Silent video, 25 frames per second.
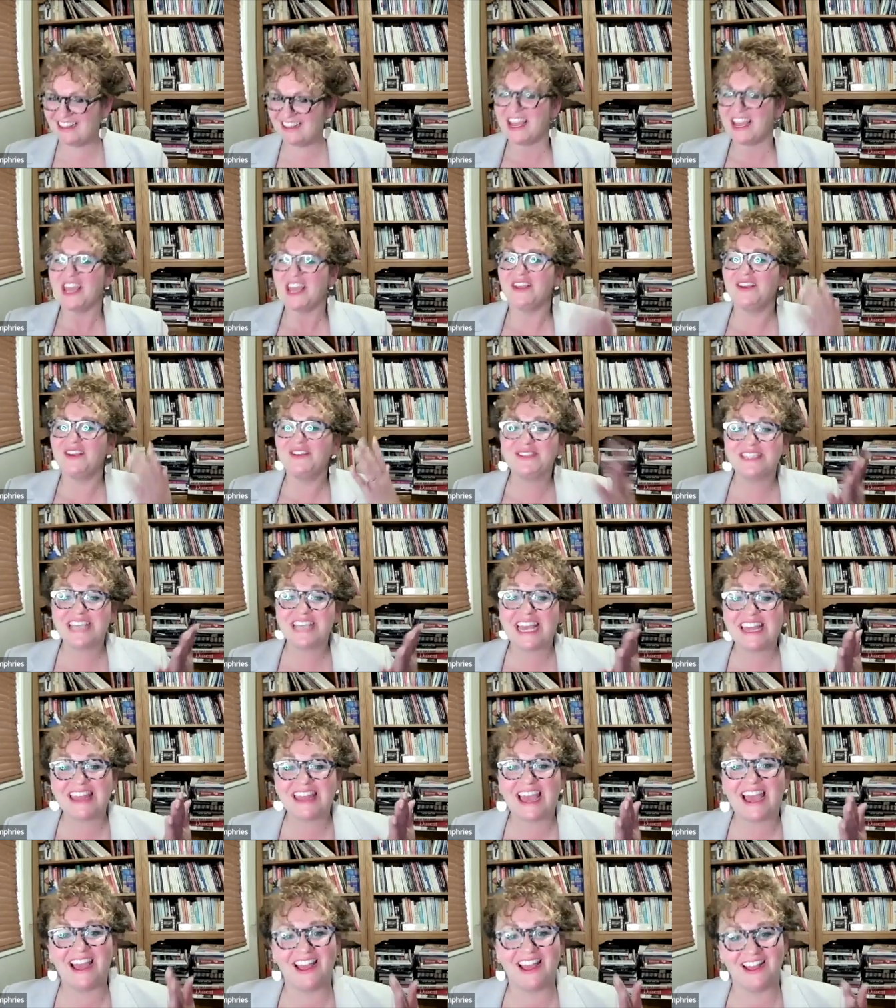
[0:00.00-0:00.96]
You say
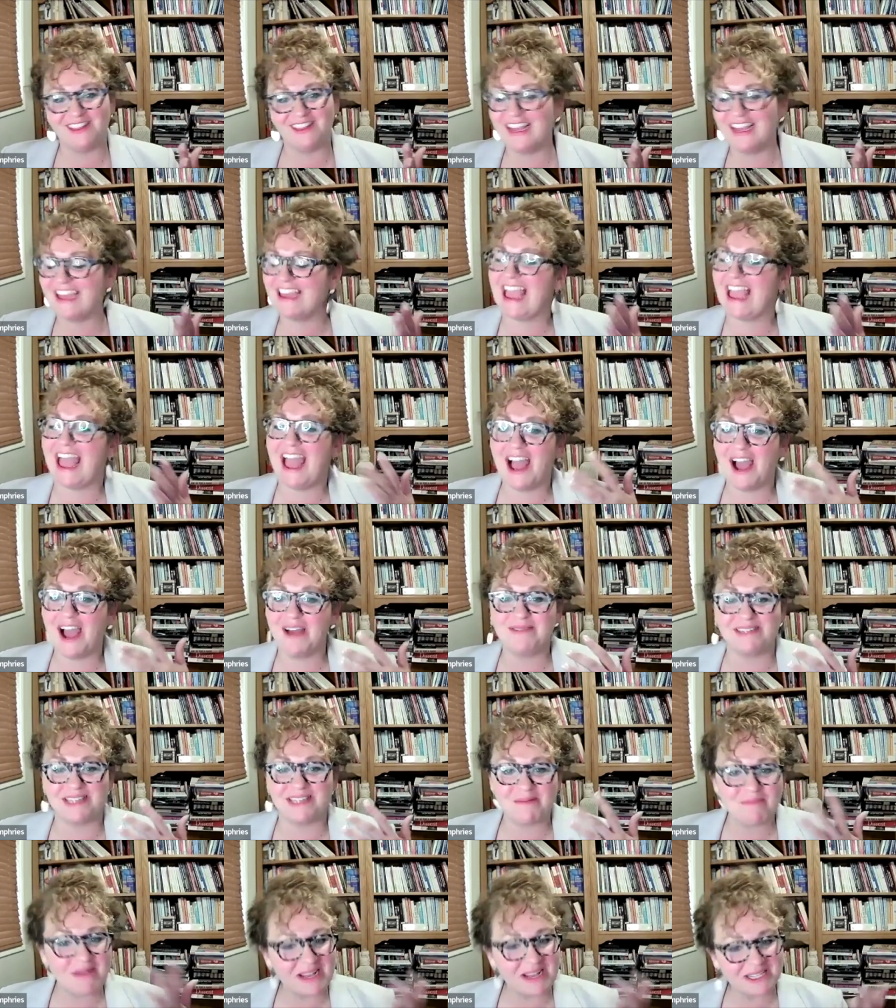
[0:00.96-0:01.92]
that, like, I was
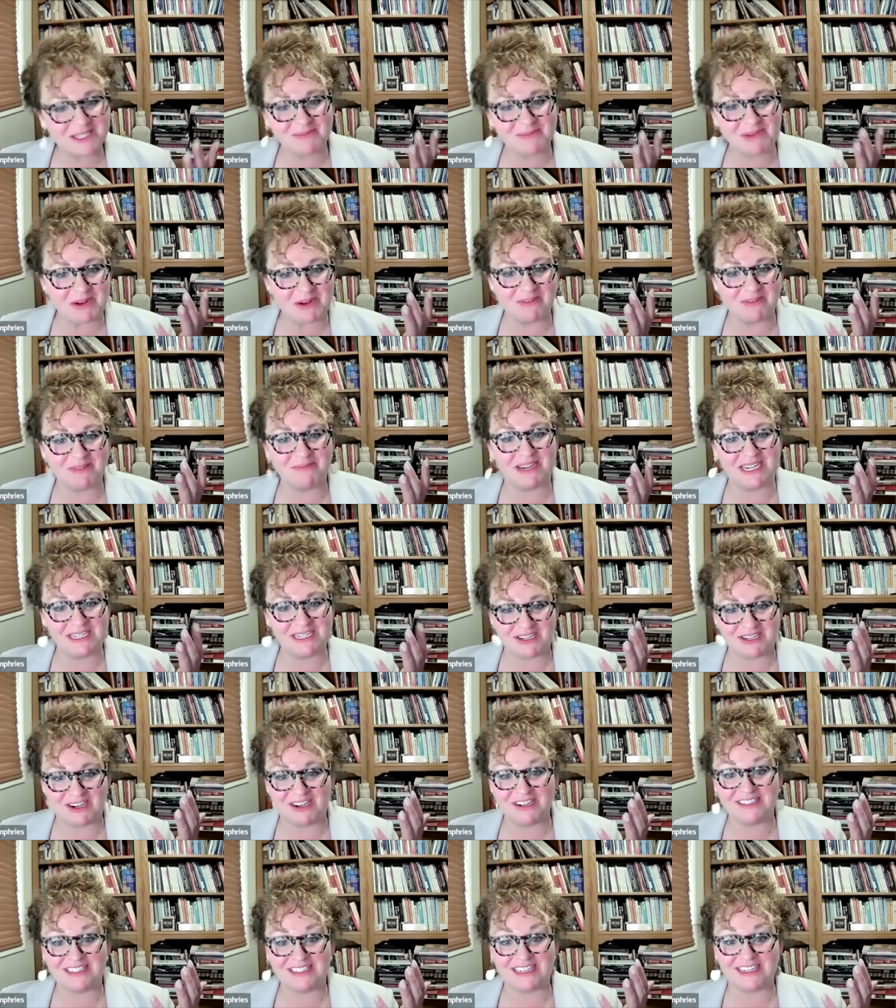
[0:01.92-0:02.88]
at PetSmart with my
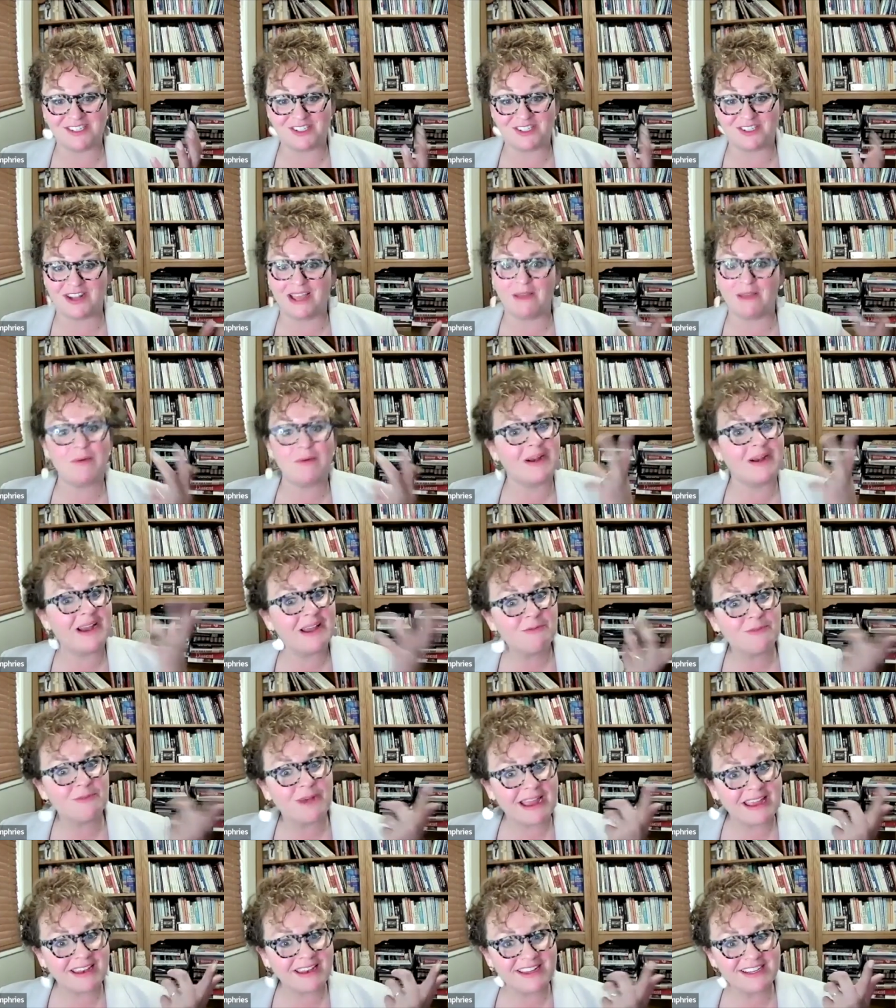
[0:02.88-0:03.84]
dogs yesterday where I
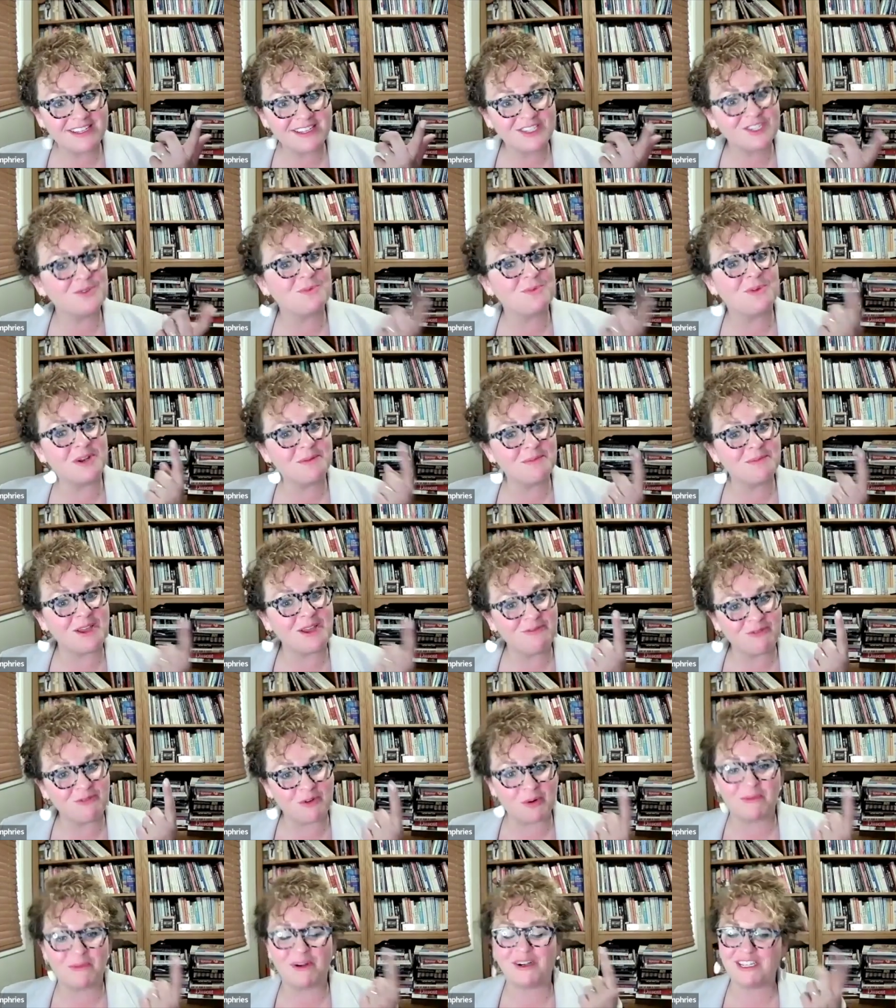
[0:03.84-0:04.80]
ran into one of my
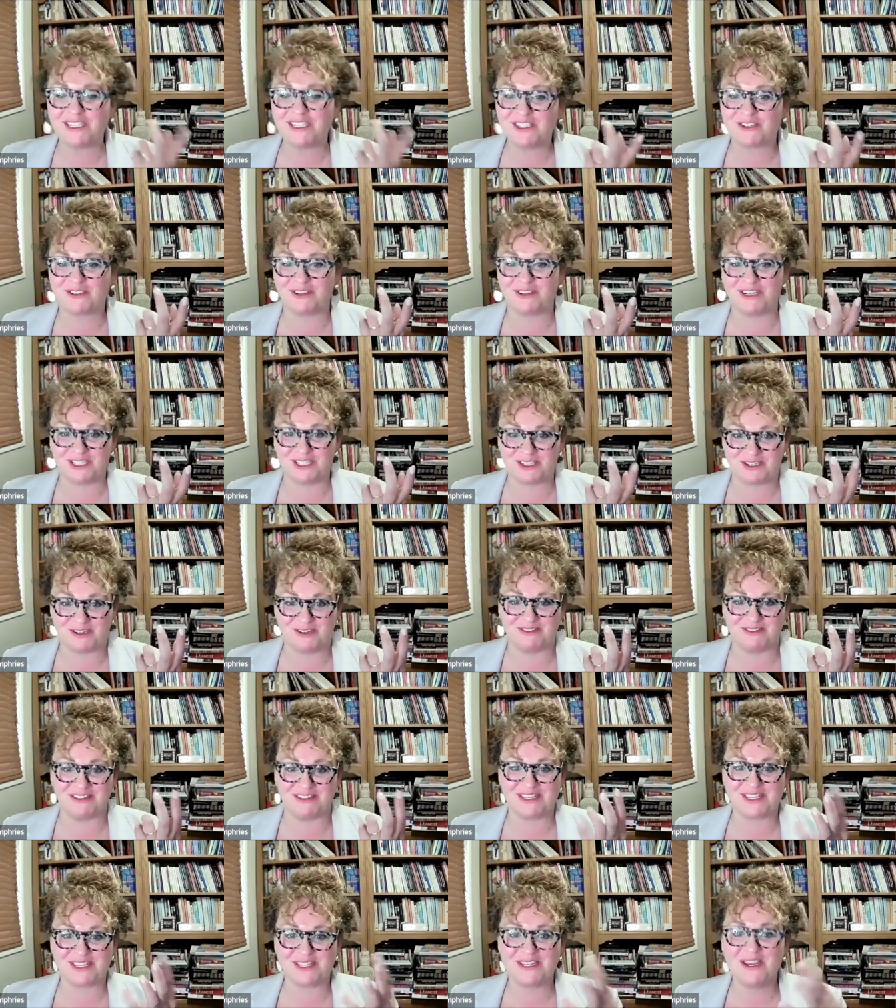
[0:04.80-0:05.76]
former history
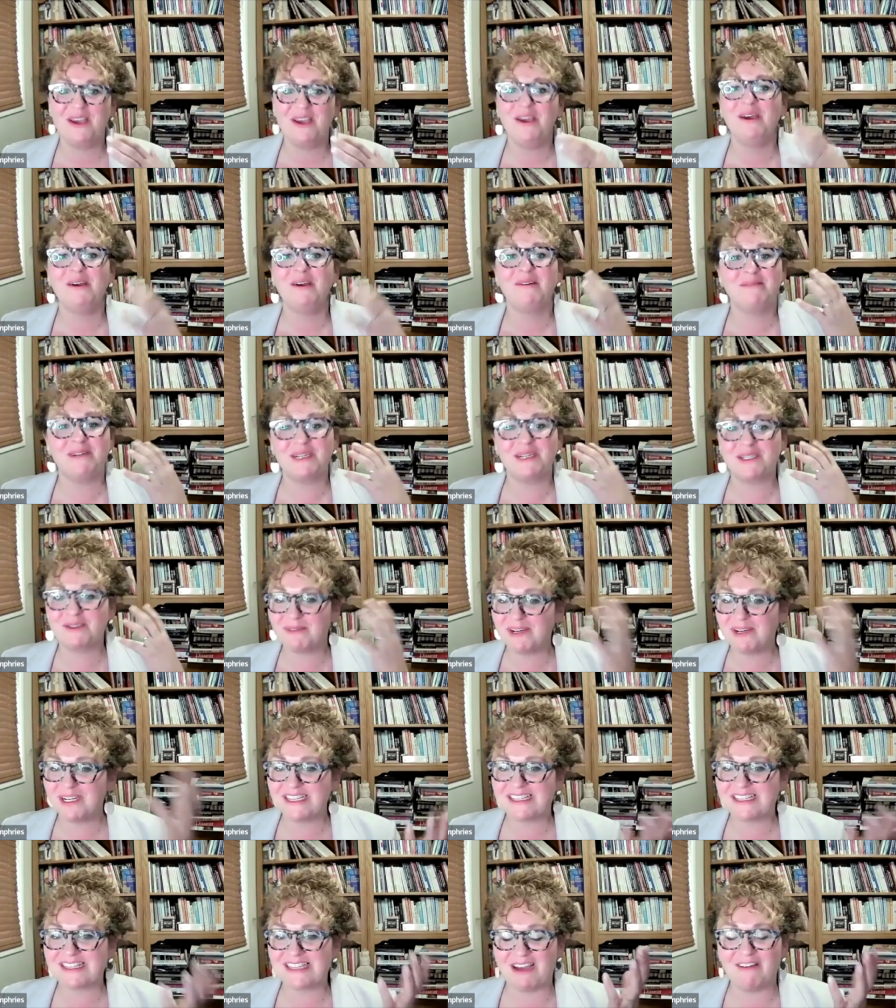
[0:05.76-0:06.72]
students, which
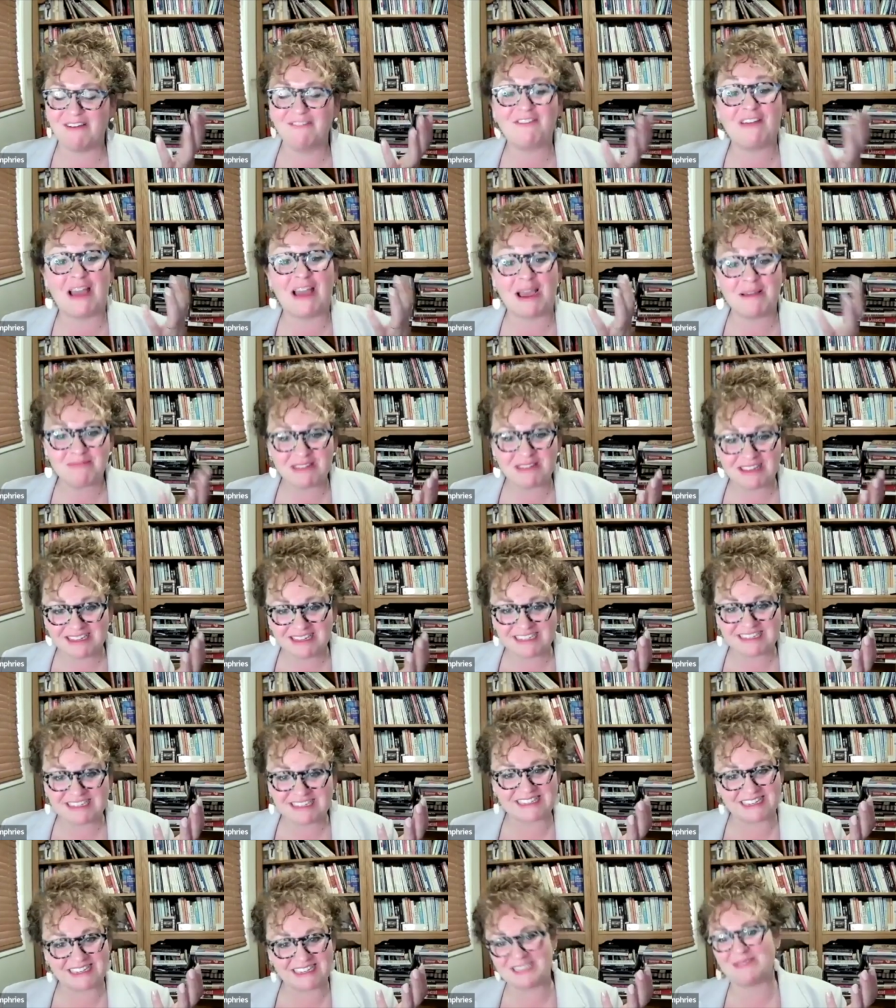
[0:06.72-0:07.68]
was a fabulous
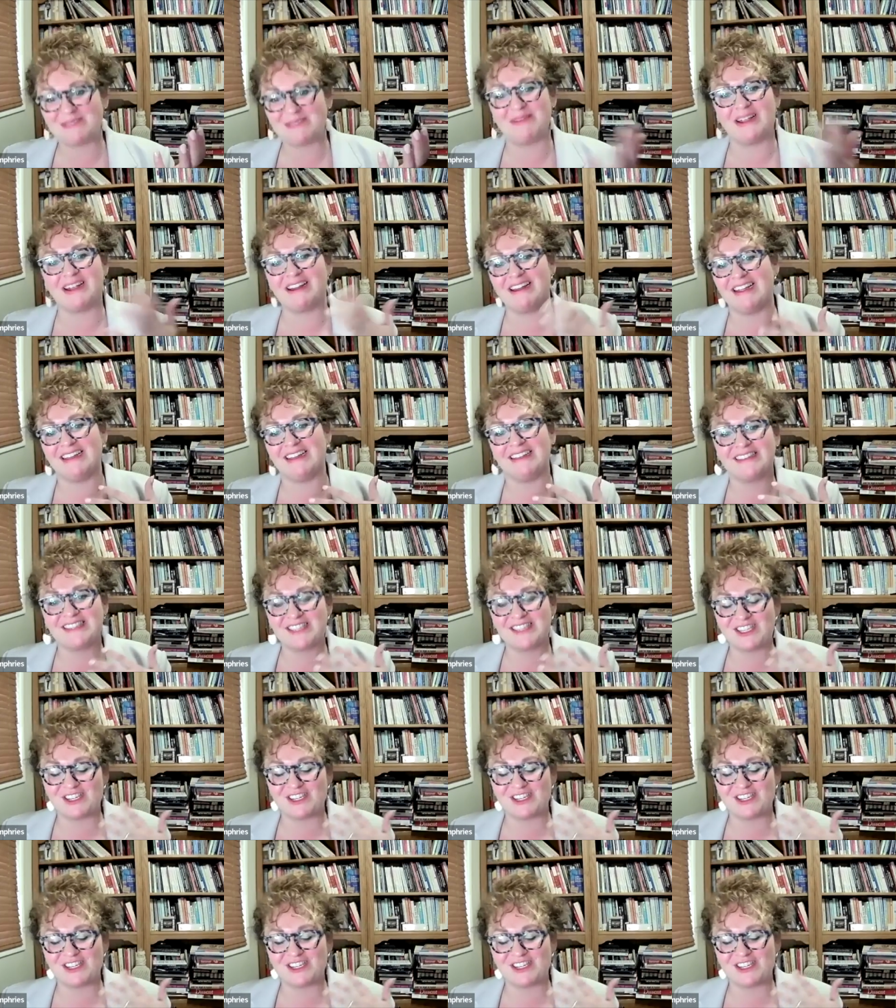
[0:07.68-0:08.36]
experience.